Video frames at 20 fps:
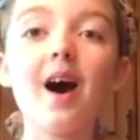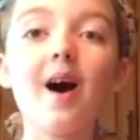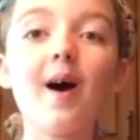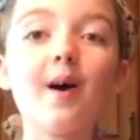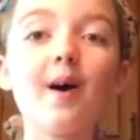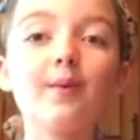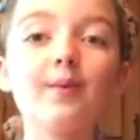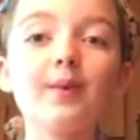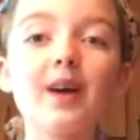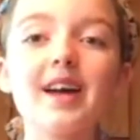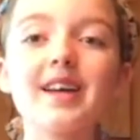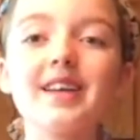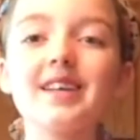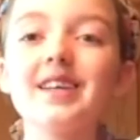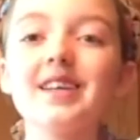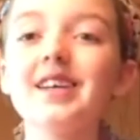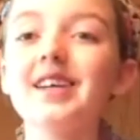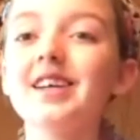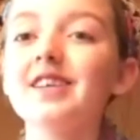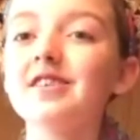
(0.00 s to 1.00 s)
Alright,
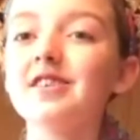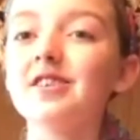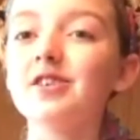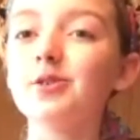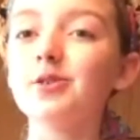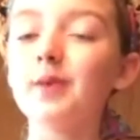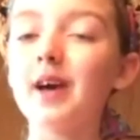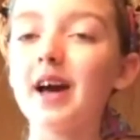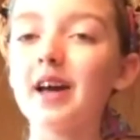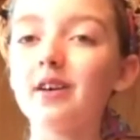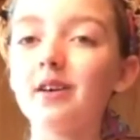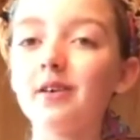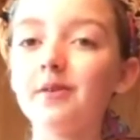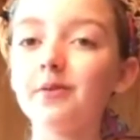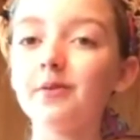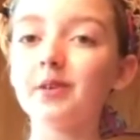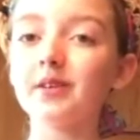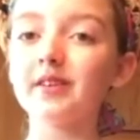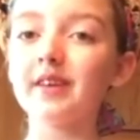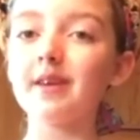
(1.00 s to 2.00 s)
did you add all
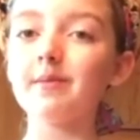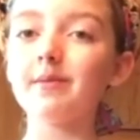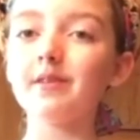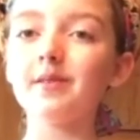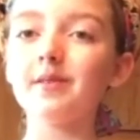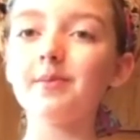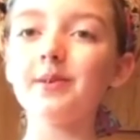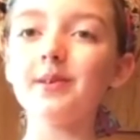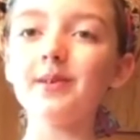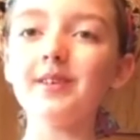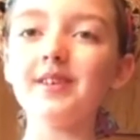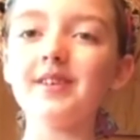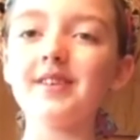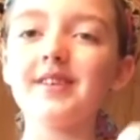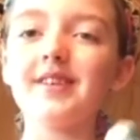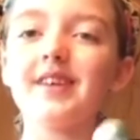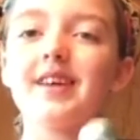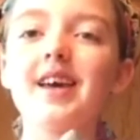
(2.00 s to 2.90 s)
4 tablespoons?